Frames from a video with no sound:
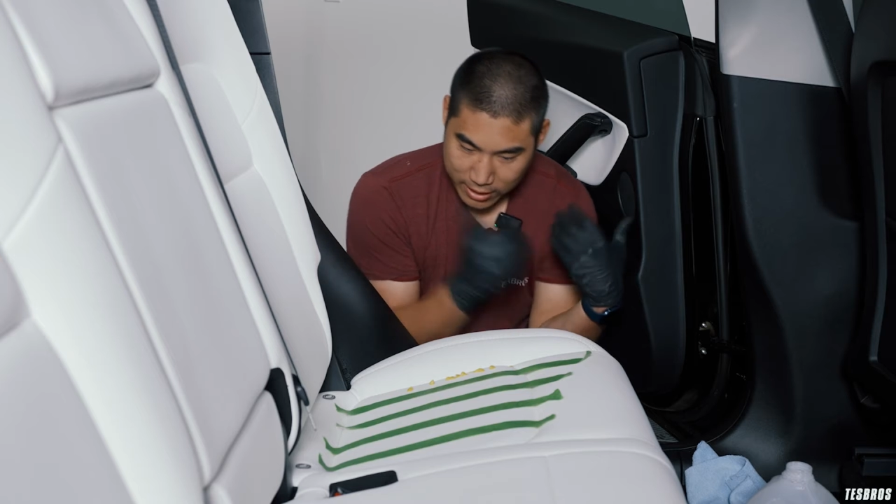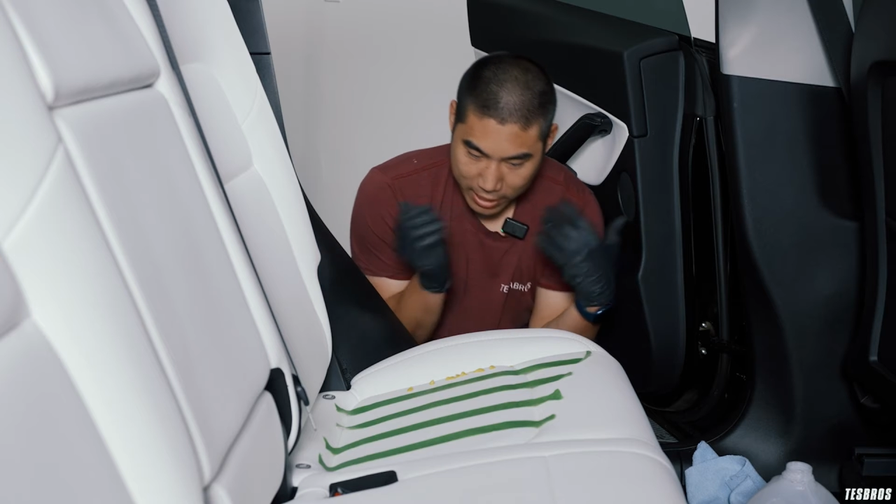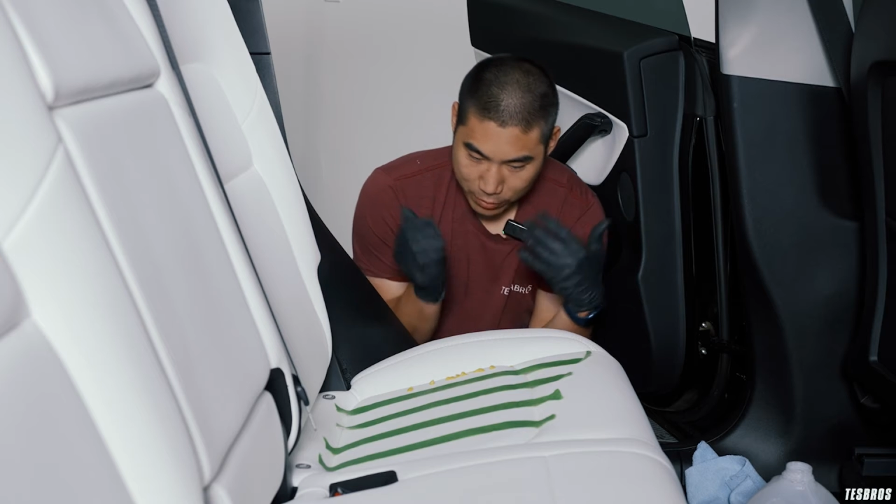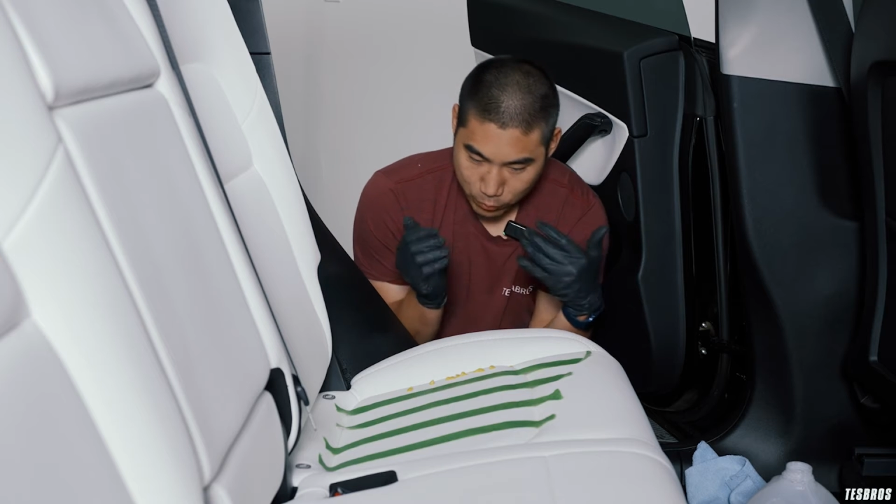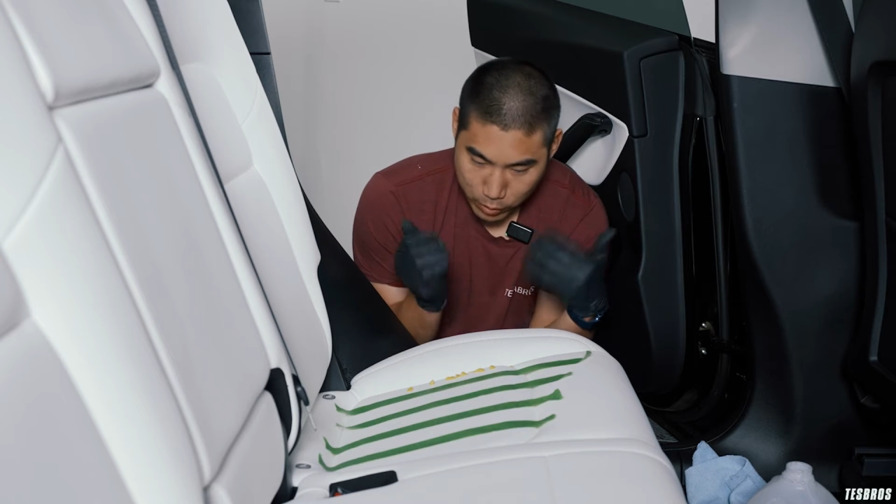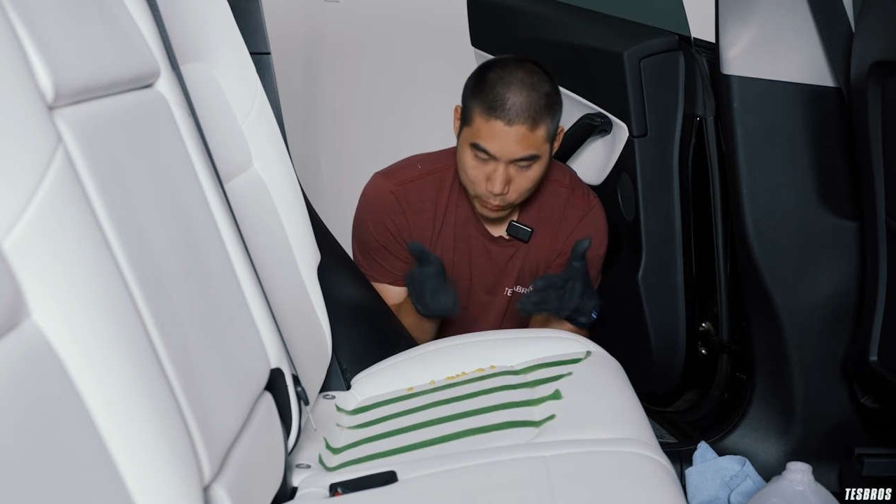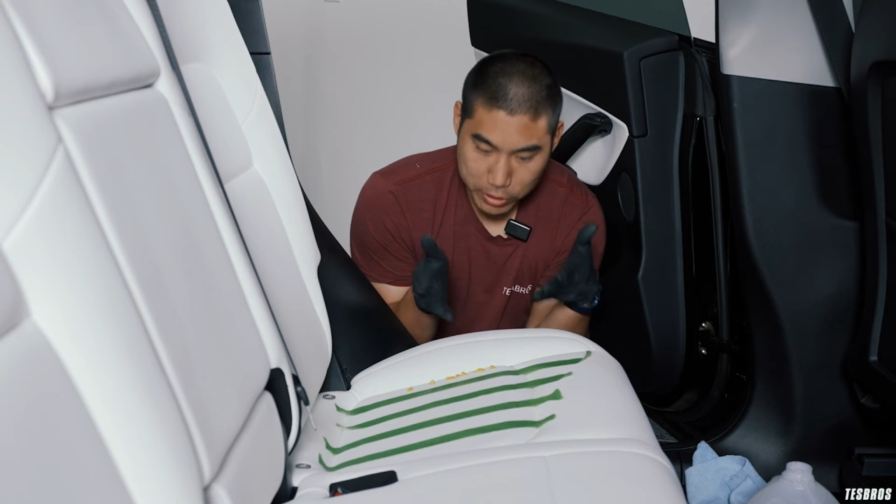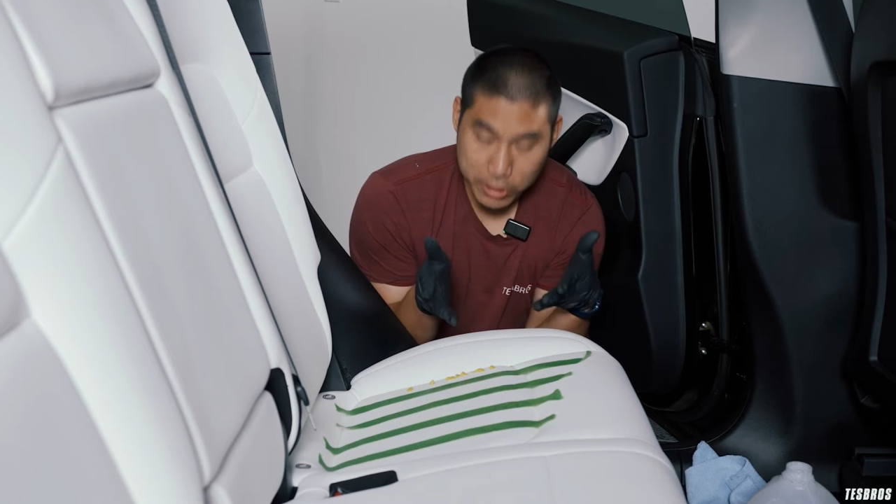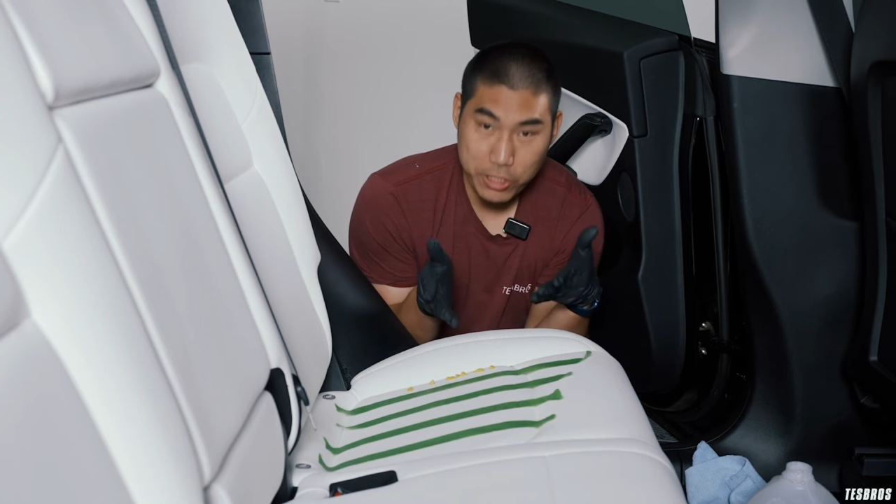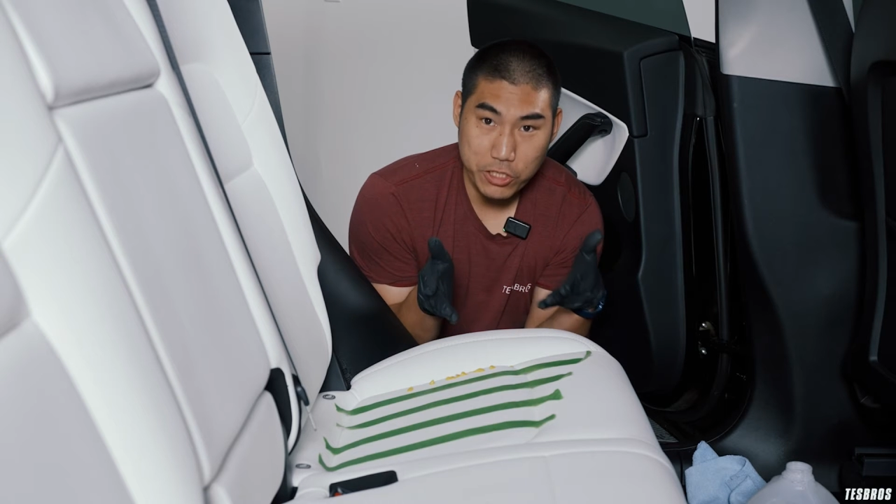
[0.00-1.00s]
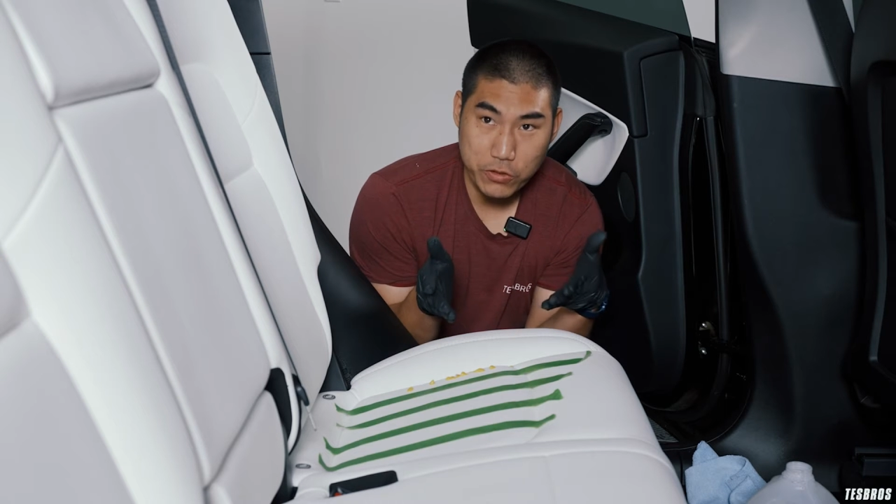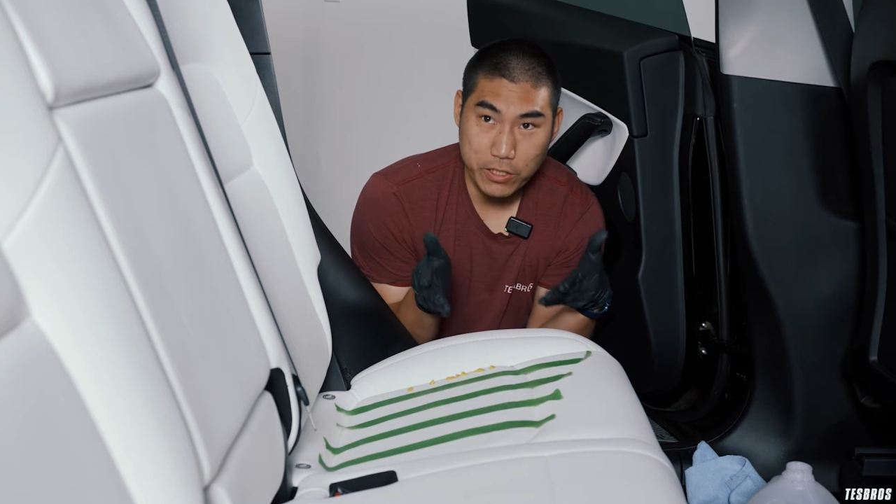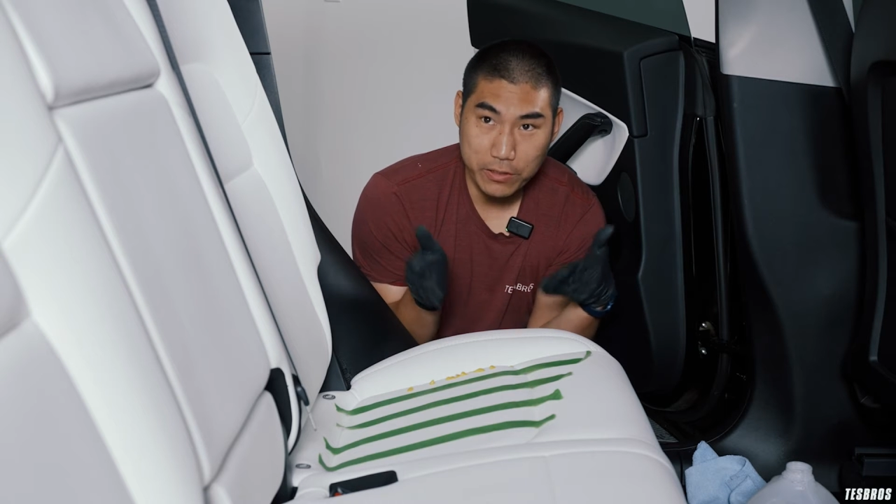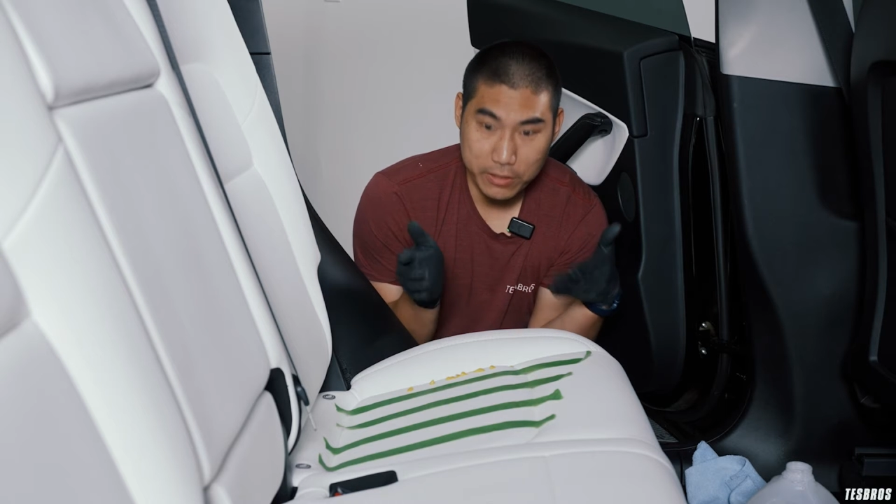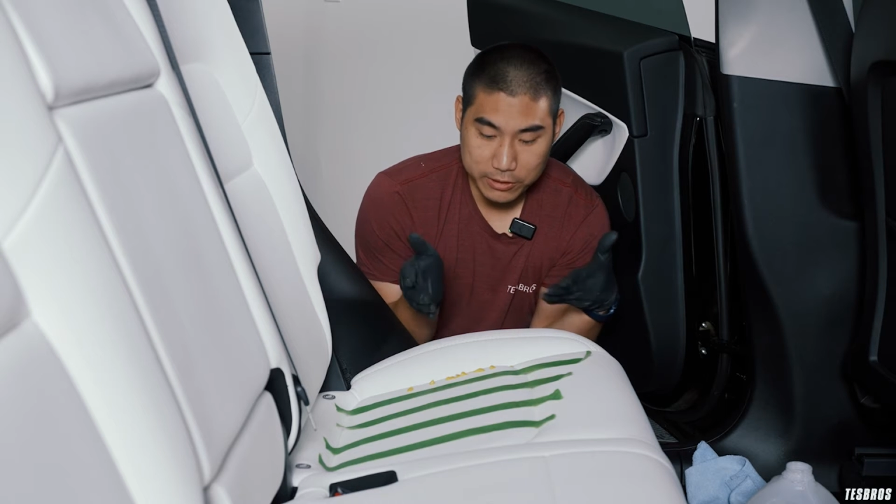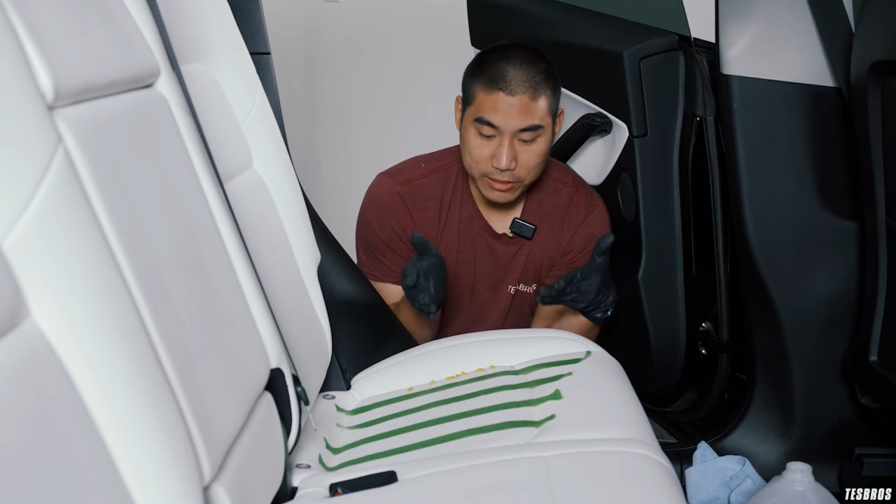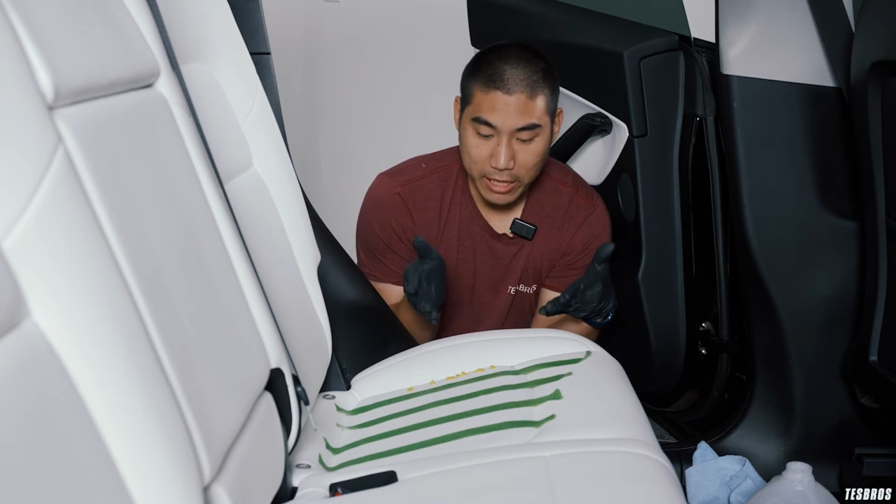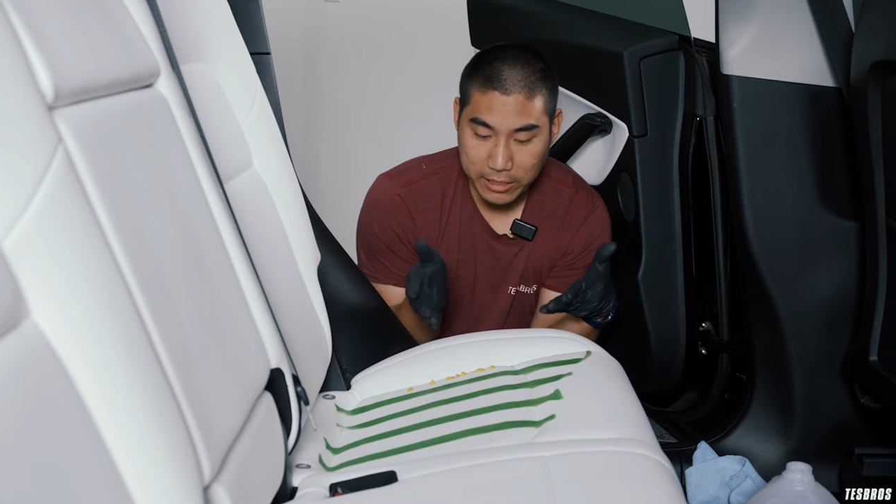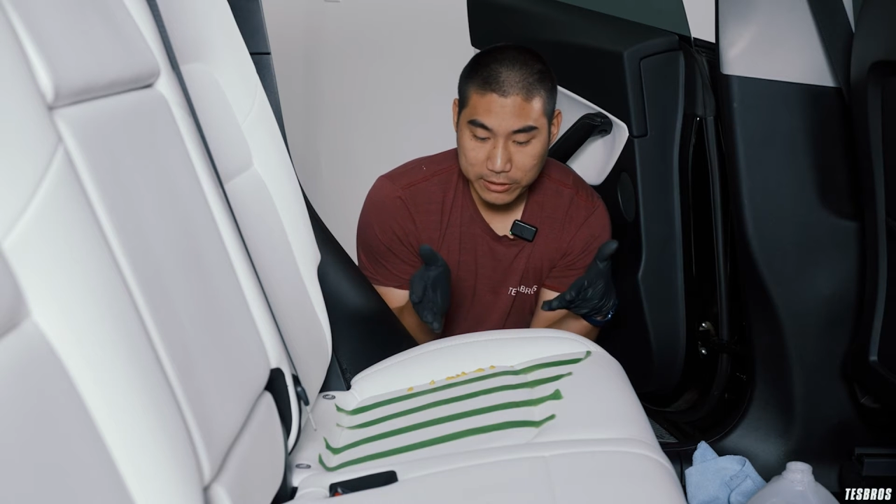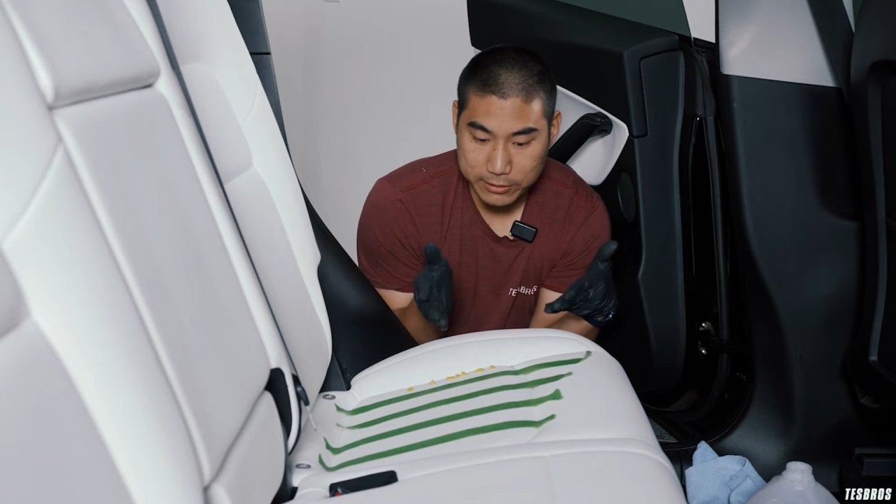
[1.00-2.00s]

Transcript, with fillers: And what we're gonna do in this case